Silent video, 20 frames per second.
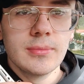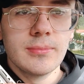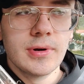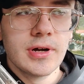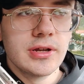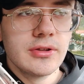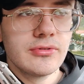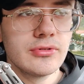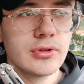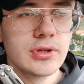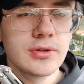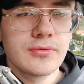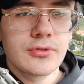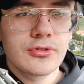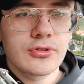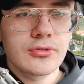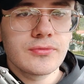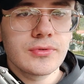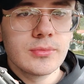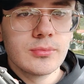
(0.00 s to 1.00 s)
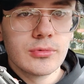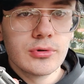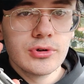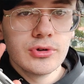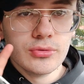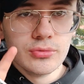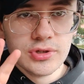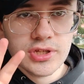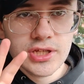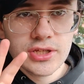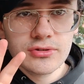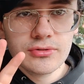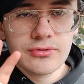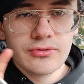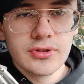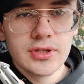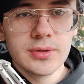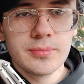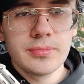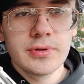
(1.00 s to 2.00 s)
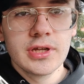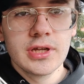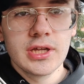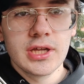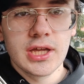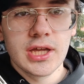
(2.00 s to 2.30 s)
But if you're looking for something more unique to flip